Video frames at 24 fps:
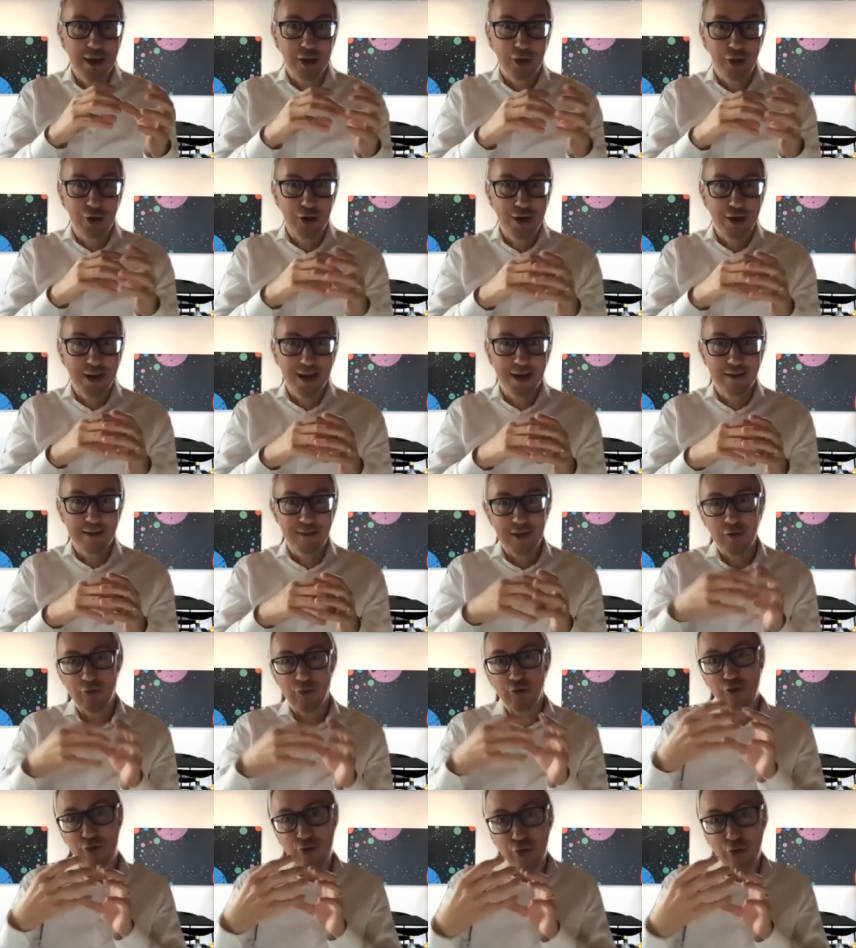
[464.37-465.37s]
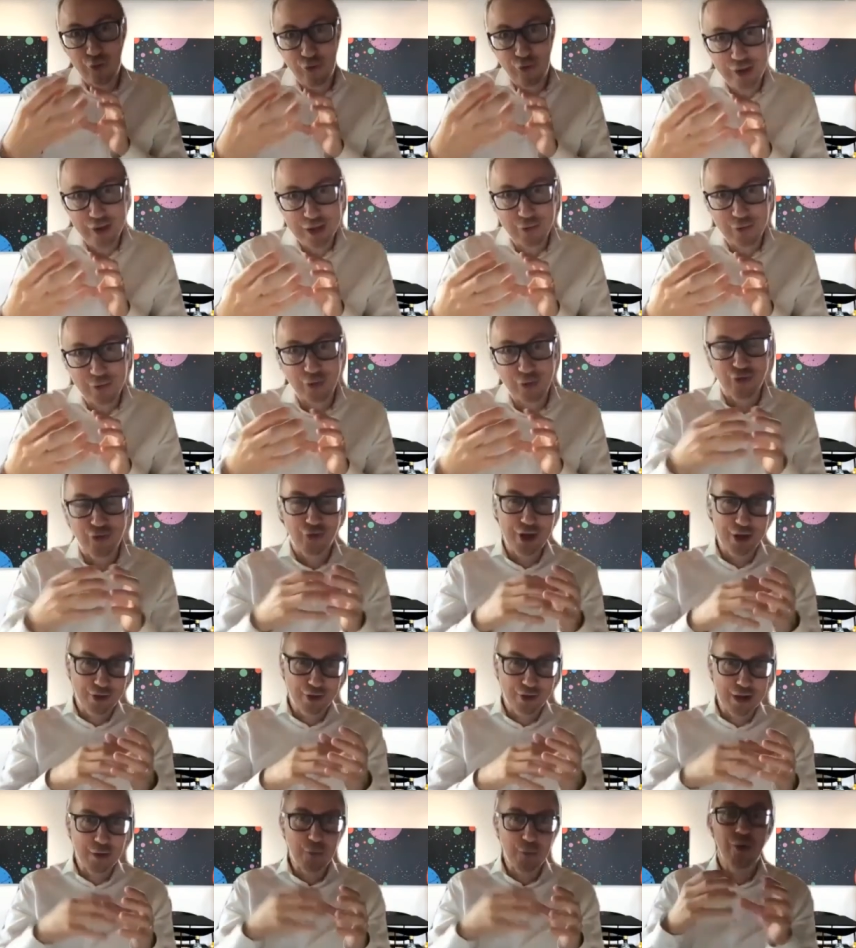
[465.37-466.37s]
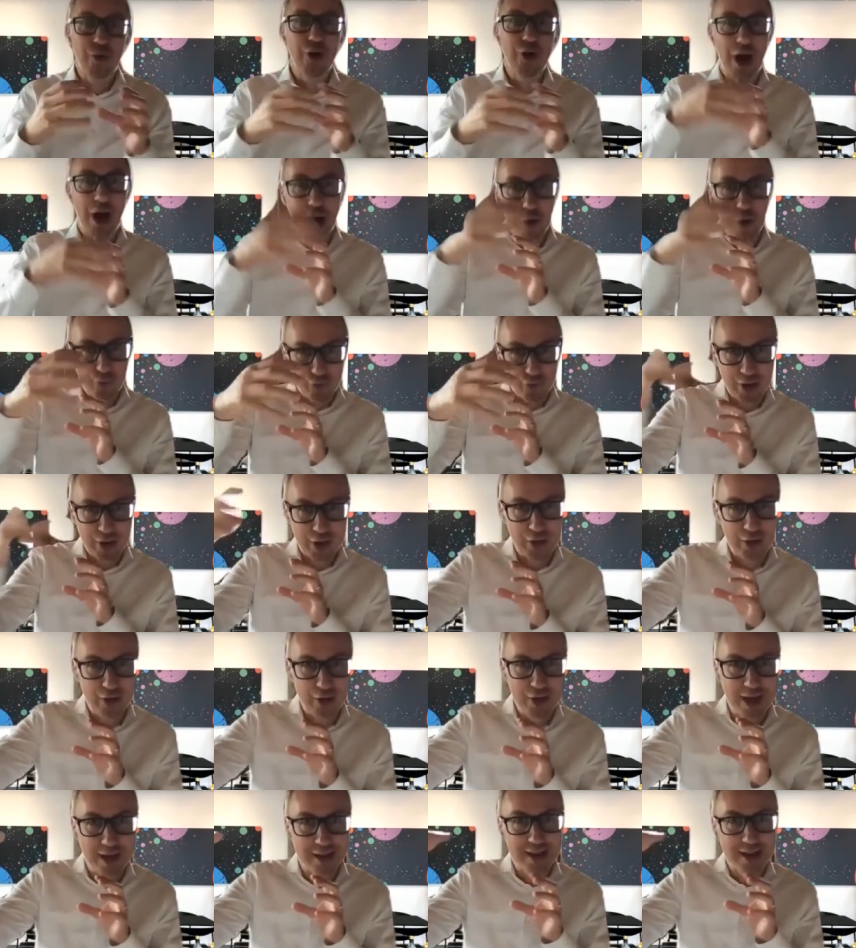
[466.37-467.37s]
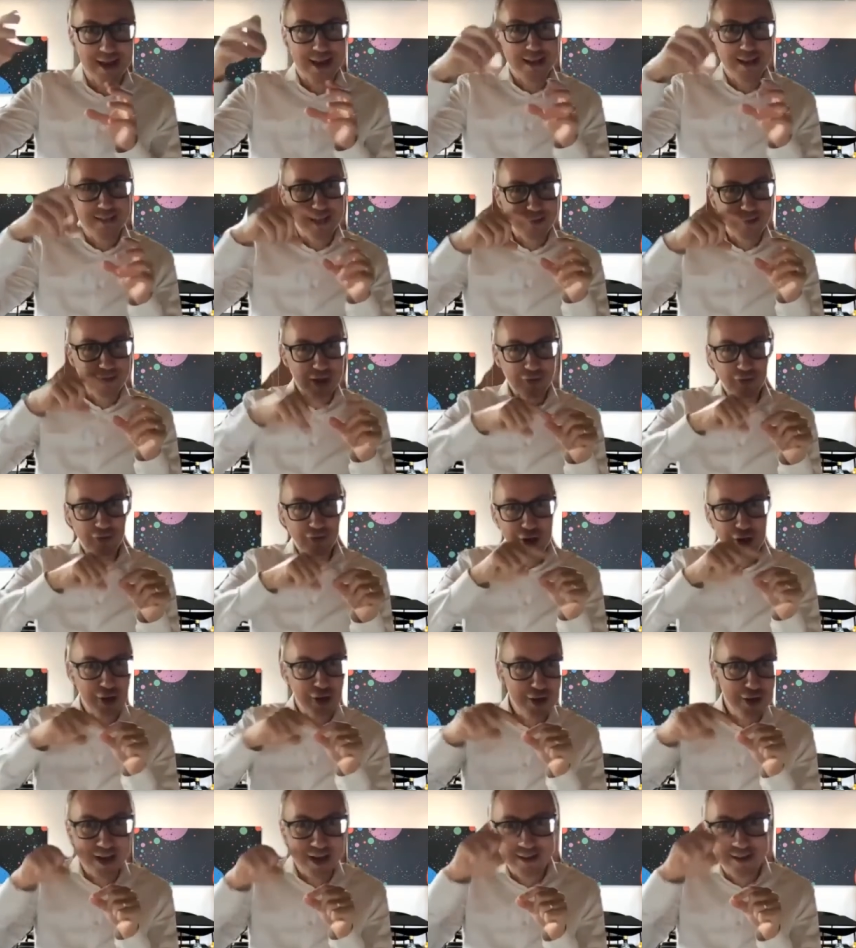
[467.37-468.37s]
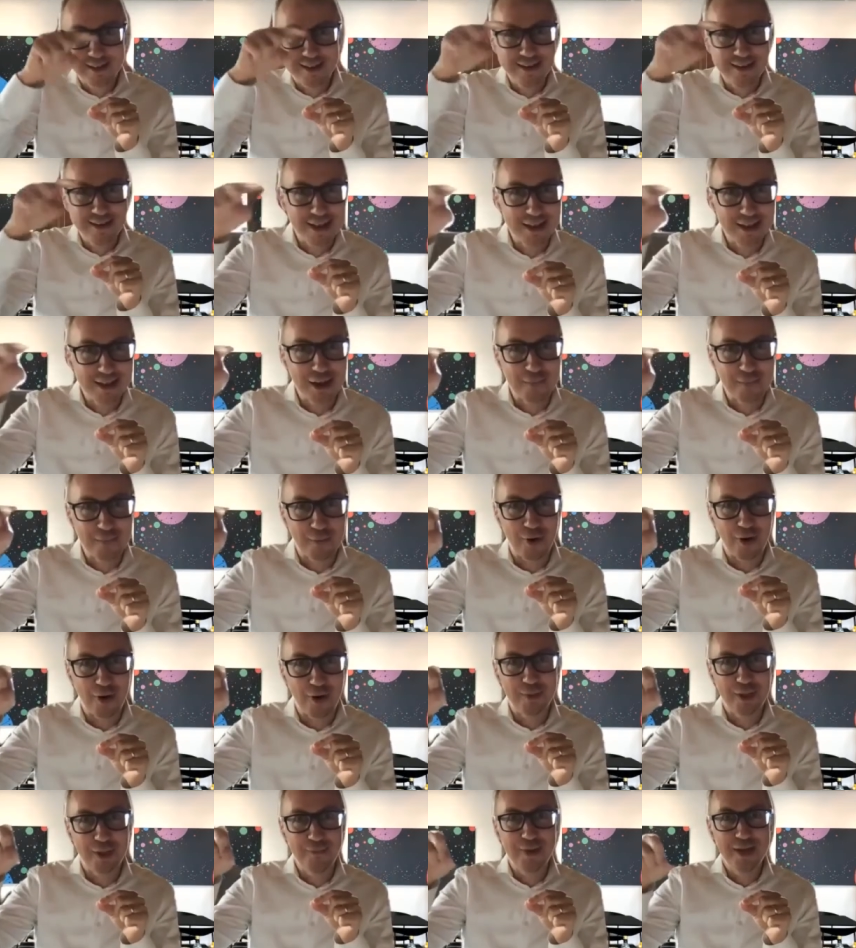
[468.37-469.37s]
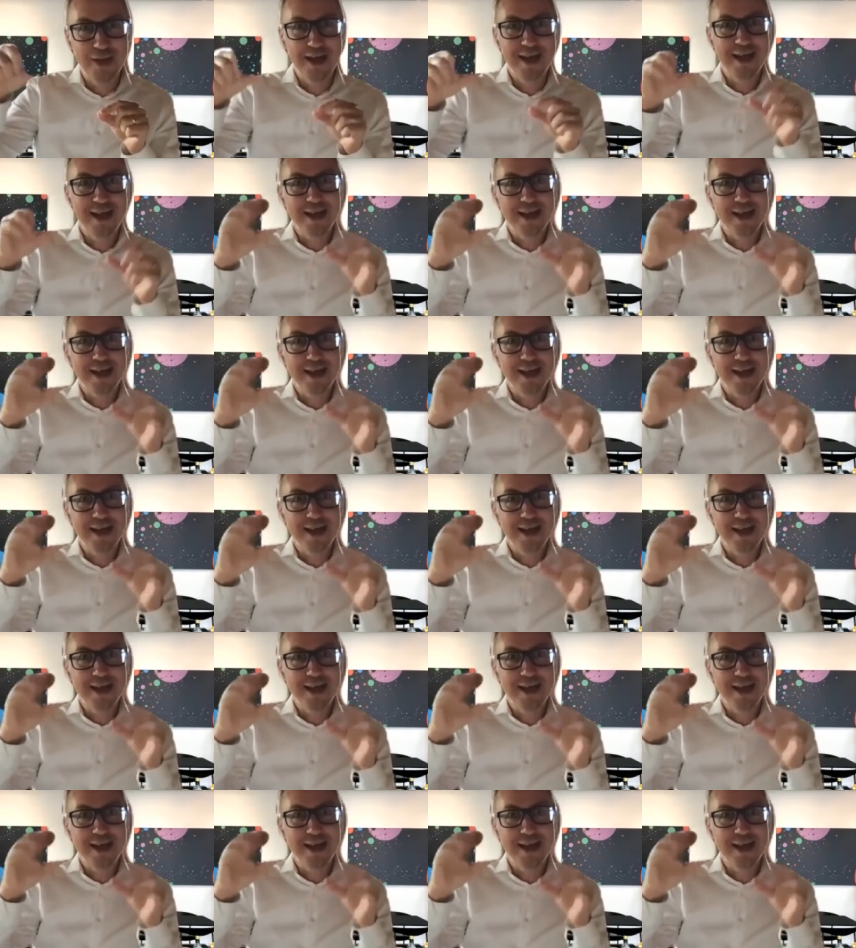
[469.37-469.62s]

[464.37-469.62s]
connect in Zurich or should I connect? How should I connect? That's actually a connected data problem.